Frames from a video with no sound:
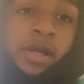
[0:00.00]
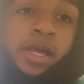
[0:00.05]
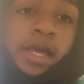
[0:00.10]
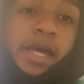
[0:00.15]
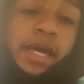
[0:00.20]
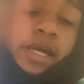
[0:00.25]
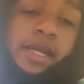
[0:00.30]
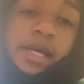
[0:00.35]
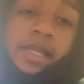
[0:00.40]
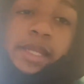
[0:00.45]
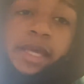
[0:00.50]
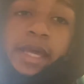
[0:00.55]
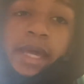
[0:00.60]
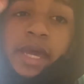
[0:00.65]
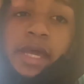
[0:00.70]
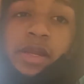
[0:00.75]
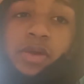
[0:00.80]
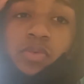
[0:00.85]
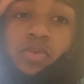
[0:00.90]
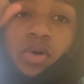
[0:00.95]
And I like had
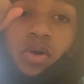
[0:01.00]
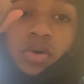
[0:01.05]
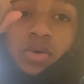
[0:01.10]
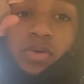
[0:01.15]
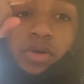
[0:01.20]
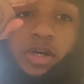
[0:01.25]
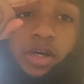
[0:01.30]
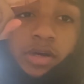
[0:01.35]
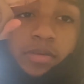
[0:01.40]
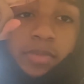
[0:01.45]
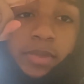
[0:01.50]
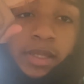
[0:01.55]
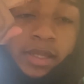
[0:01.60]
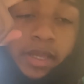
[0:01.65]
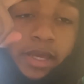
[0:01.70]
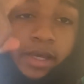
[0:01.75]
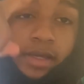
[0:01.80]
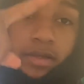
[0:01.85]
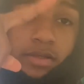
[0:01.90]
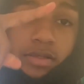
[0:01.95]
it rolled up in
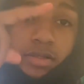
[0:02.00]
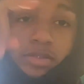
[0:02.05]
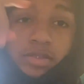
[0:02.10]
like the